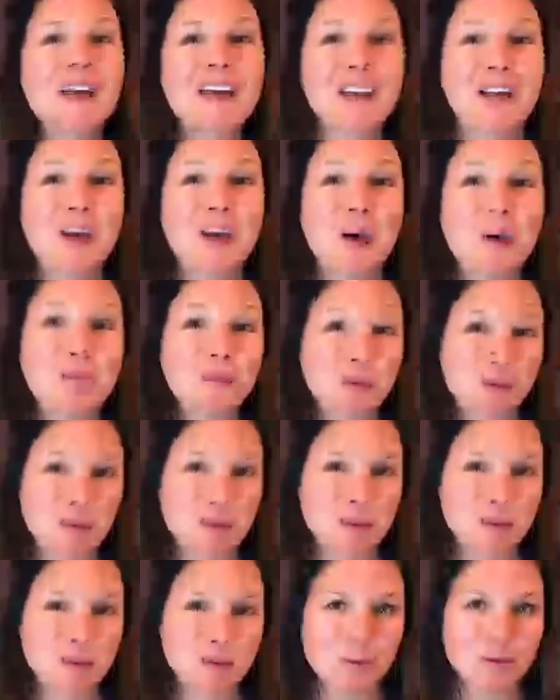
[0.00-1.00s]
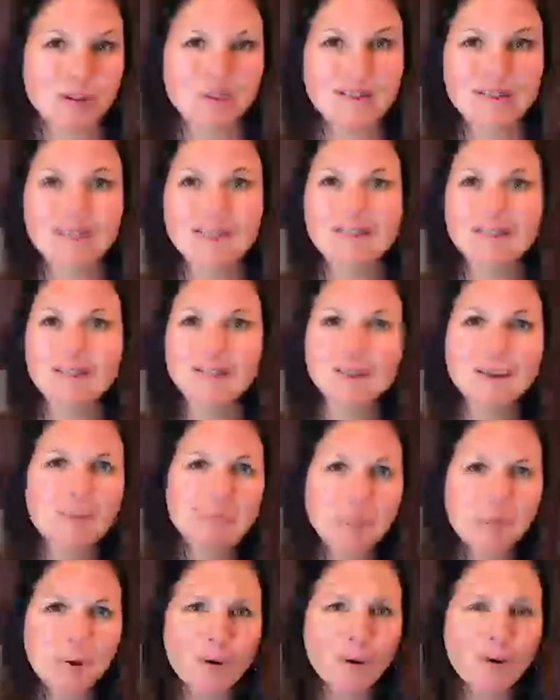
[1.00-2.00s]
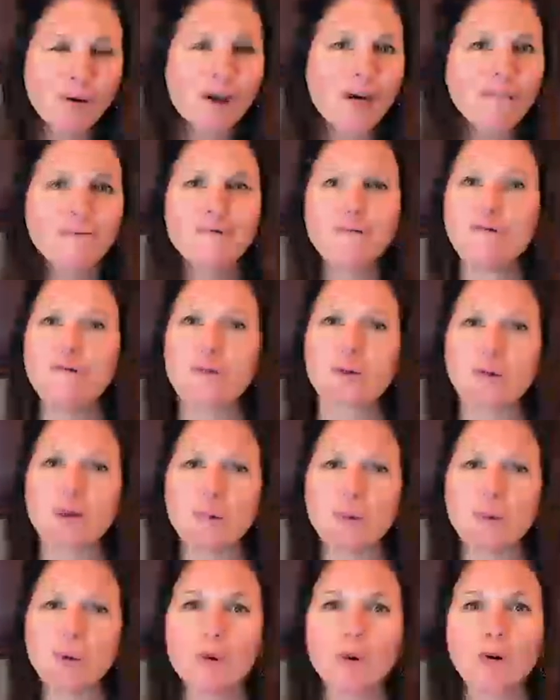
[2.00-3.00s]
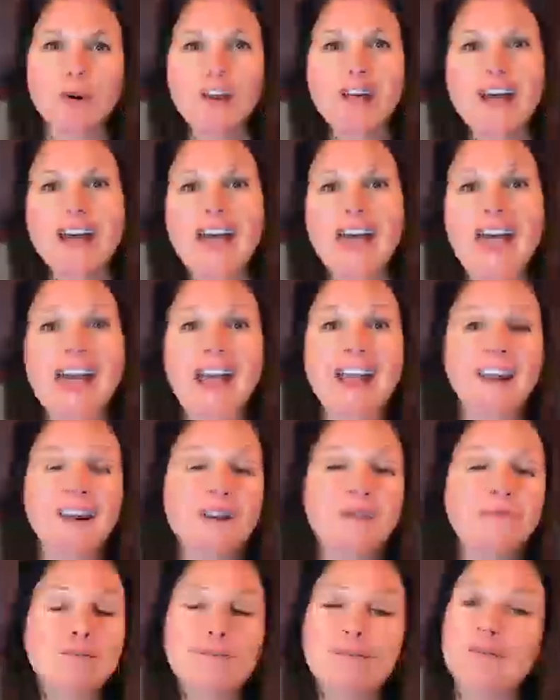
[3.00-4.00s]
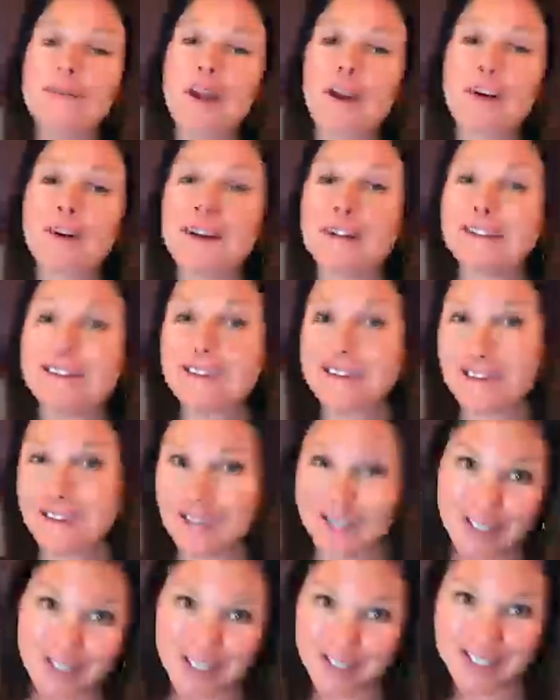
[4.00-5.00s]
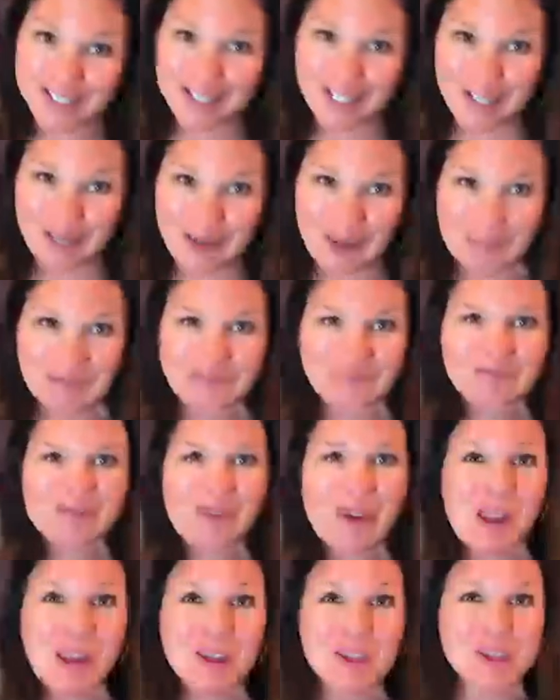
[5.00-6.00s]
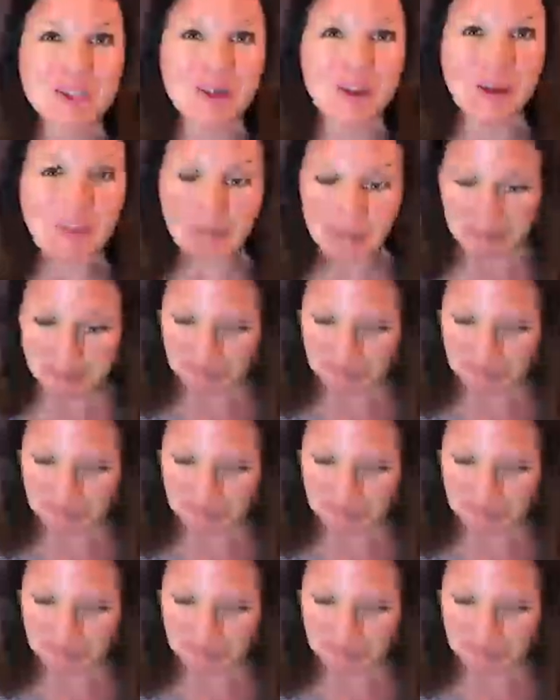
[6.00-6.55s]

and I hope you enjoy this simple, affordable, and very delicious dinner. Enjoy.